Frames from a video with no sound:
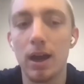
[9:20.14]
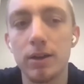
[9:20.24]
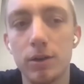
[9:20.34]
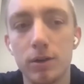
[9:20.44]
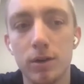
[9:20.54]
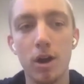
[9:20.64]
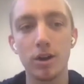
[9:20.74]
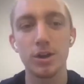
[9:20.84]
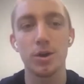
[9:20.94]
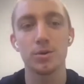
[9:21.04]
I know our
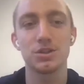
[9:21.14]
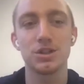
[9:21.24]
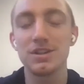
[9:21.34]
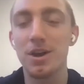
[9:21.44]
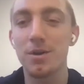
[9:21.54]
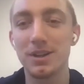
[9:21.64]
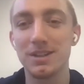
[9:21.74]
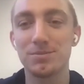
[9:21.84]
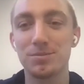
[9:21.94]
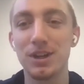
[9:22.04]
coach, he's
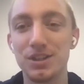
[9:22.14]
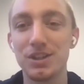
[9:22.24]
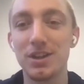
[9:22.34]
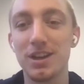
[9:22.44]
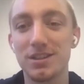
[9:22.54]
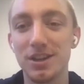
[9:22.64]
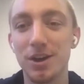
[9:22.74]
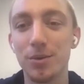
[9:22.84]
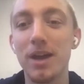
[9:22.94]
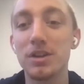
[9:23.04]
always preaching to us, you know,
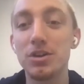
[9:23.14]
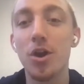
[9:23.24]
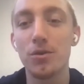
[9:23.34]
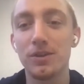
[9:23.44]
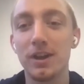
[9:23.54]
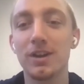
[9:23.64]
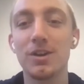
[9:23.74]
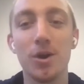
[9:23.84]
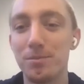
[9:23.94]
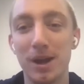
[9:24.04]
we have a no fear,
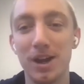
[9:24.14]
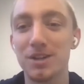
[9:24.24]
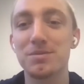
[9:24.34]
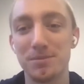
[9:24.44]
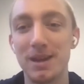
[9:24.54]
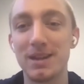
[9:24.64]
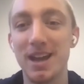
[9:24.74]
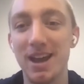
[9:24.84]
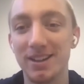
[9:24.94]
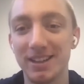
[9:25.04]
no embarrassment
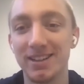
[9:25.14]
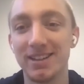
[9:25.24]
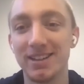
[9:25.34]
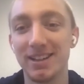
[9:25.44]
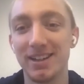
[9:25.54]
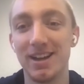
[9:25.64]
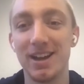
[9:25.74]
mentality. Hmm.